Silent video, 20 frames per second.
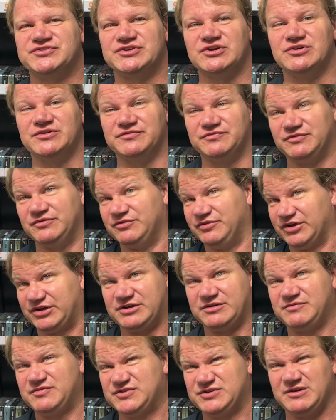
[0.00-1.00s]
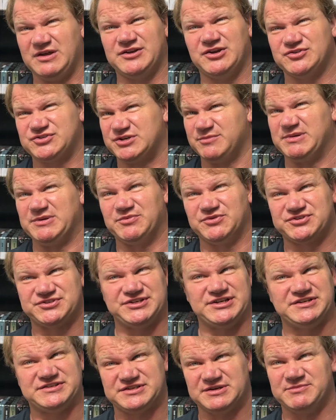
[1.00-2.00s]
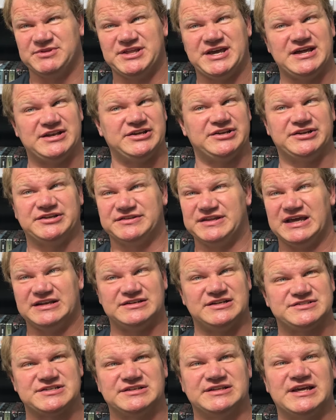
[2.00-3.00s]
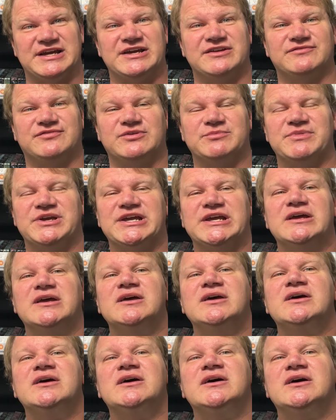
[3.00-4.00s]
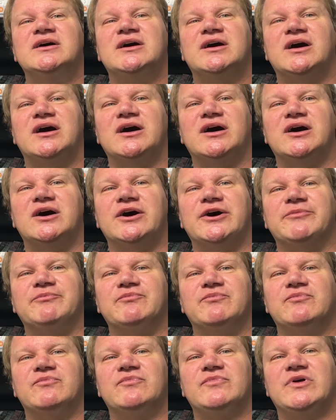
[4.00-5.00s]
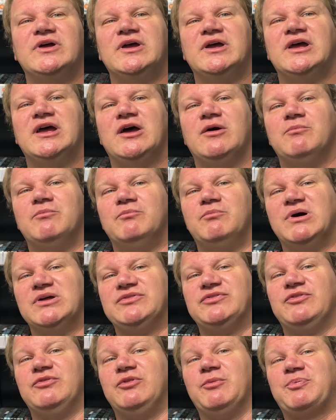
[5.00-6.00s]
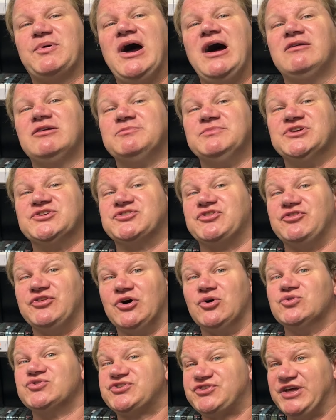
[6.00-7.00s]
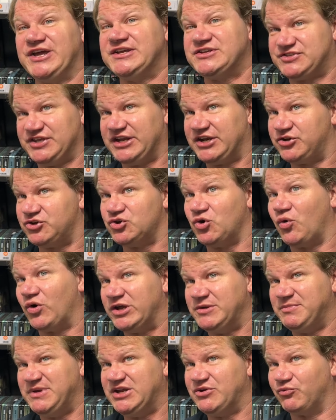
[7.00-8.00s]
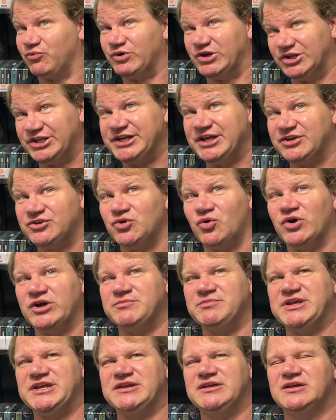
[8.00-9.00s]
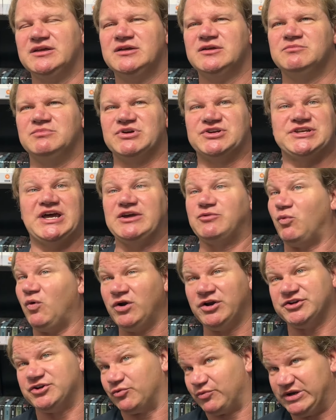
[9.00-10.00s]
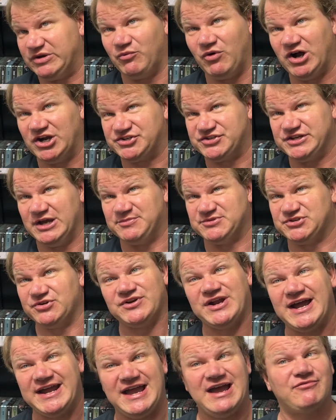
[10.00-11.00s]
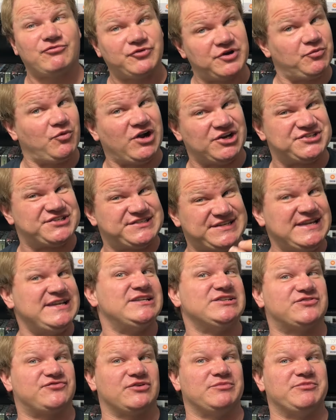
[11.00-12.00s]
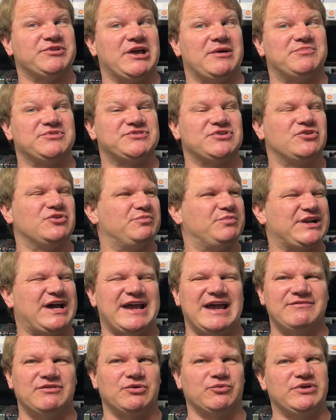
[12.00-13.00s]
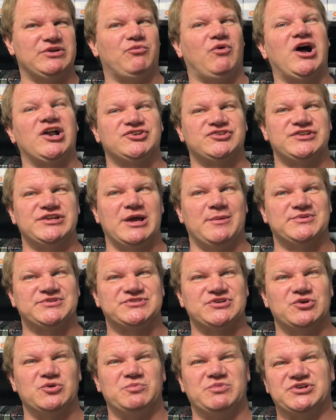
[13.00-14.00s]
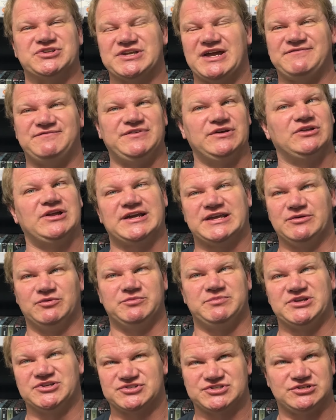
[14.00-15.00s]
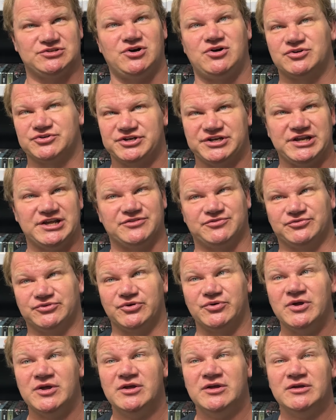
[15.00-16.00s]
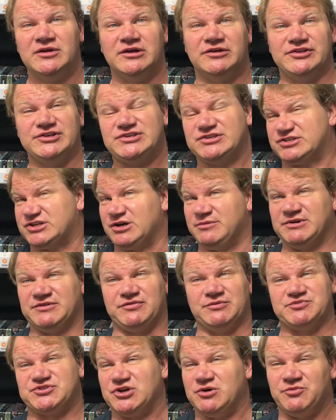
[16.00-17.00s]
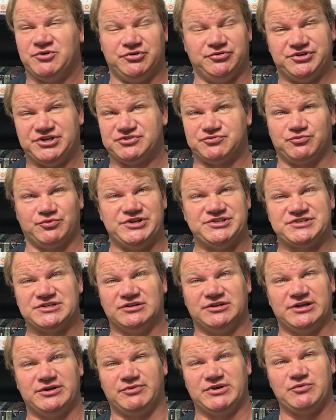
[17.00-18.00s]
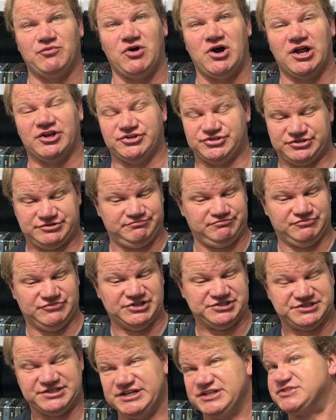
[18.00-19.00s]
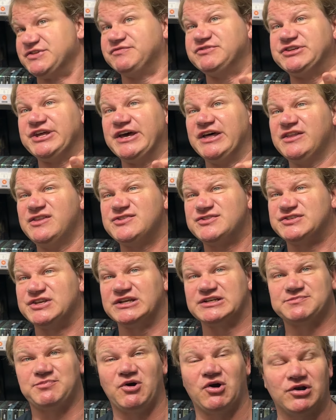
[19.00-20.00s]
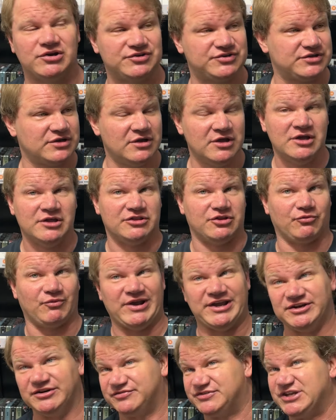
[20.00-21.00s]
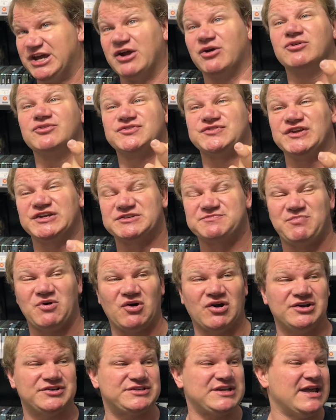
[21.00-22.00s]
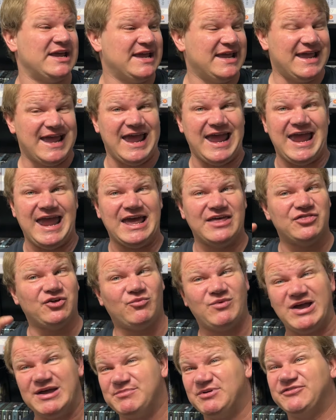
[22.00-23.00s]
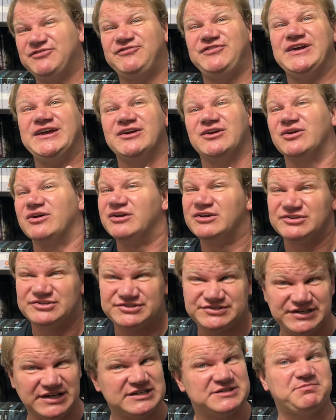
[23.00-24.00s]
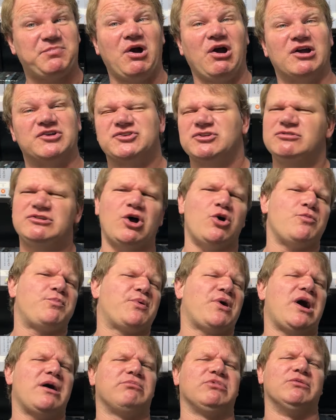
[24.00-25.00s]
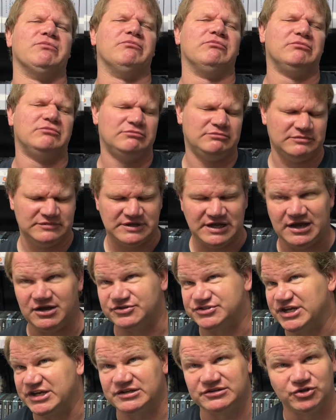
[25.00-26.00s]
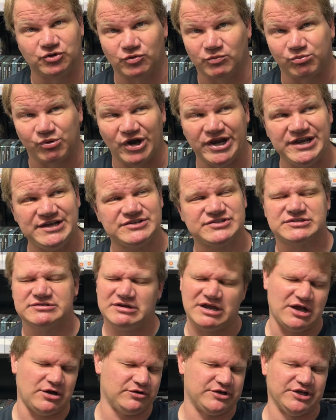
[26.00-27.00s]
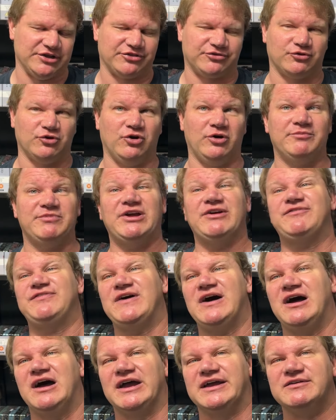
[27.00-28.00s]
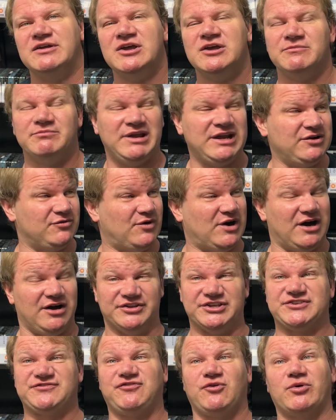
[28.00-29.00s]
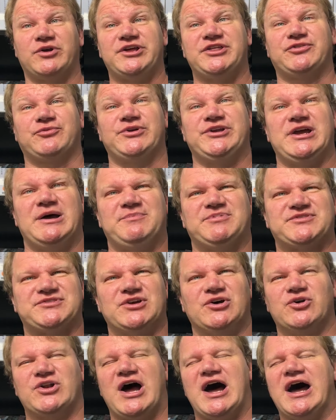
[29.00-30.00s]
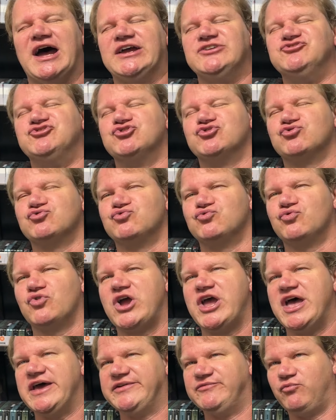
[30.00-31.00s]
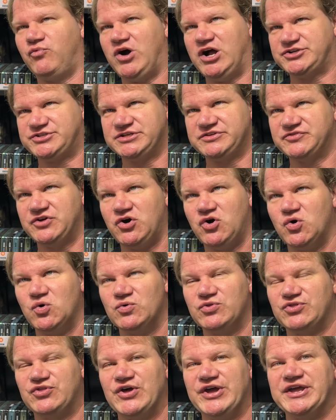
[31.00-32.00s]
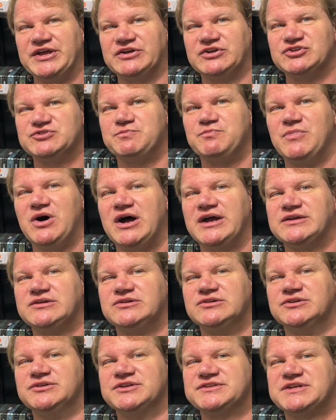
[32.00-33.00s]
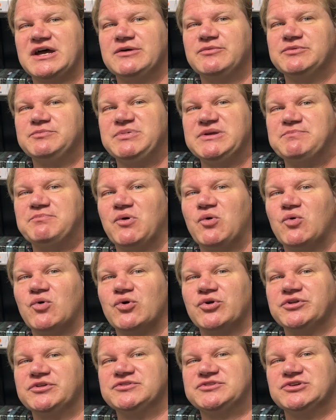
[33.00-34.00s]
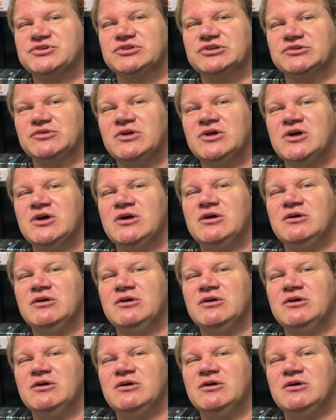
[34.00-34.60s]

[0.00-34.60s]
So I know some people see some of that in it. That doesn't land for me. But the problem is those things that annoy me really annoy me, because I wanted to rewatch the episode. I have rewatched scenes from the episode, but I haven't rewatched the episode because I feel like it would be a slog to get through. And this is coming from someone who just recently rewatched The Seeds of Death, 6 parts. The Reign of Terror, 6 parts. And The Web of Fear, 6 parts. No problem. I'll take little breaks. I'll get through them. They're fine. Meanwhile, this 43 episode, I dread watching the whole thing because, my goodness, I would be bored until,